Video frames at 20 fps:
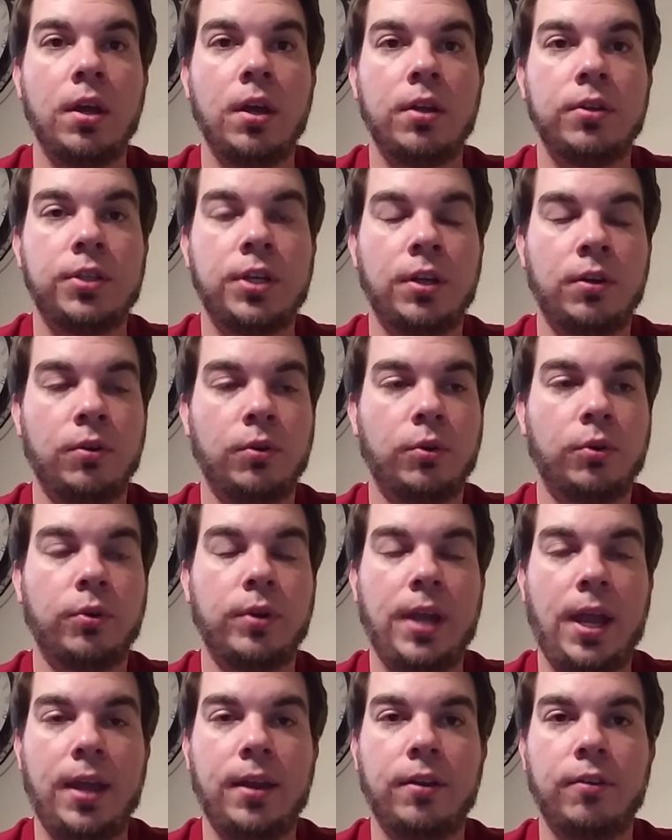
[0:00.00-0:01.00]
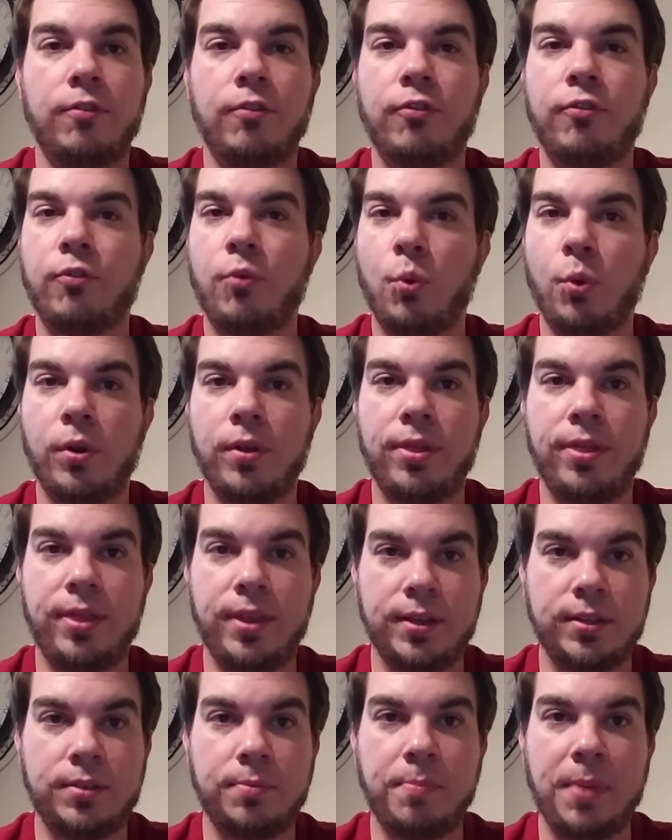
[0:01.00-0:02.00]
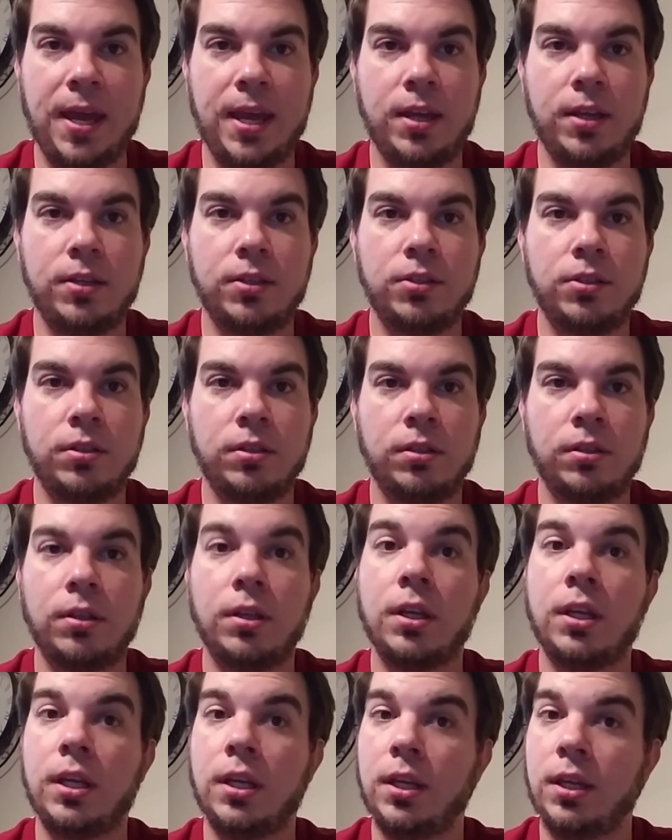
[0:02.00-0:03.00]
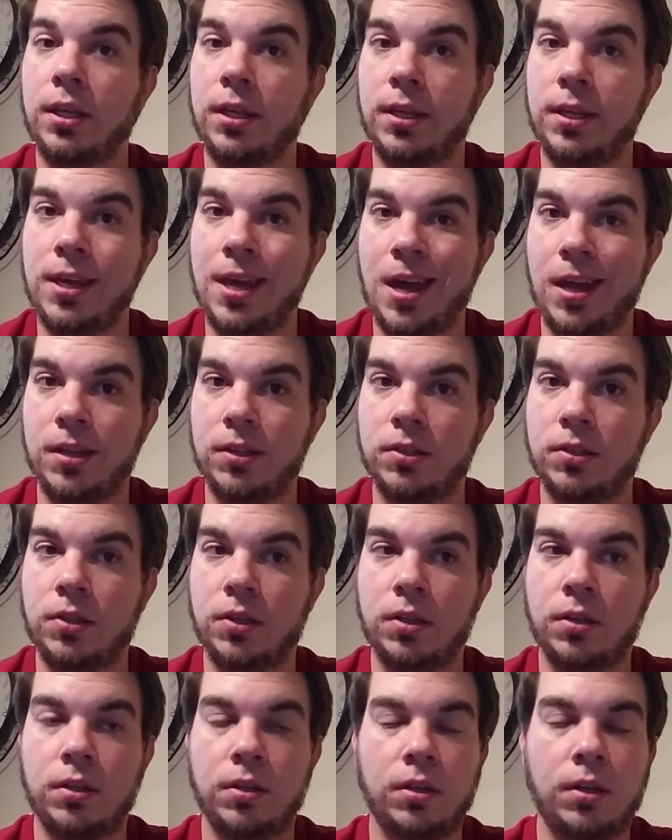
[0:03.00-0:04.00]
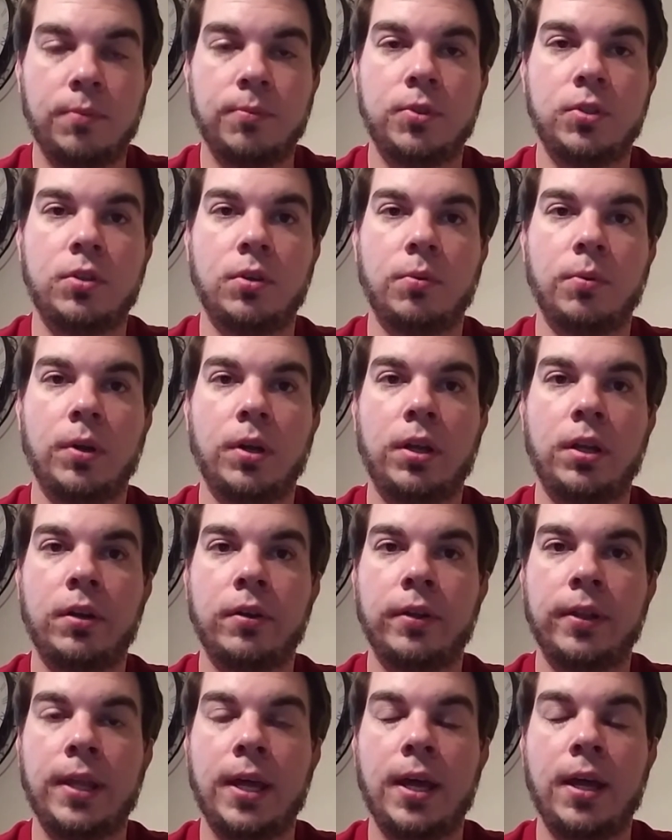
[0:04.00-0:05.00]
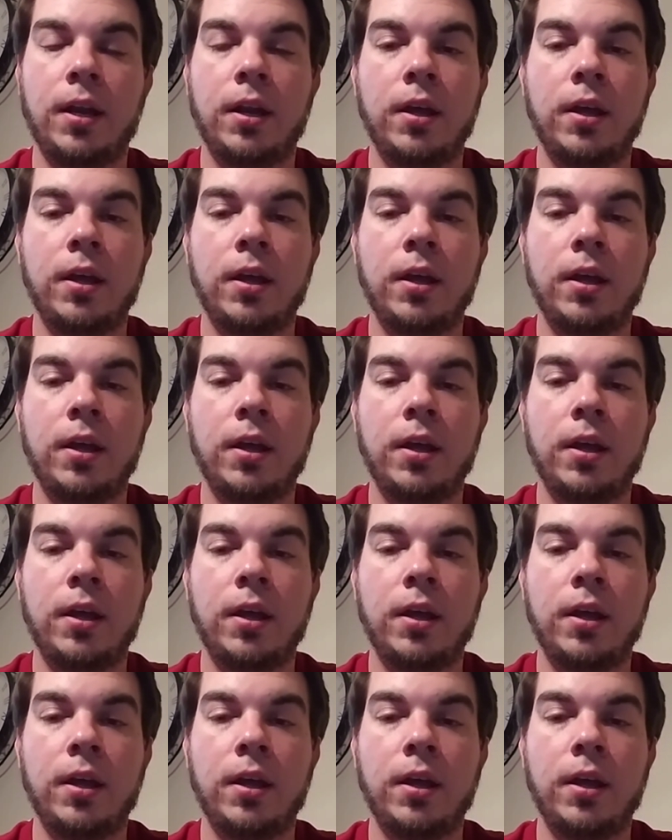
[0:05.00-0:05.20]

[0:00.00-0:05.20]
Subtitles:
channel created for this page yet. I'm still working on that.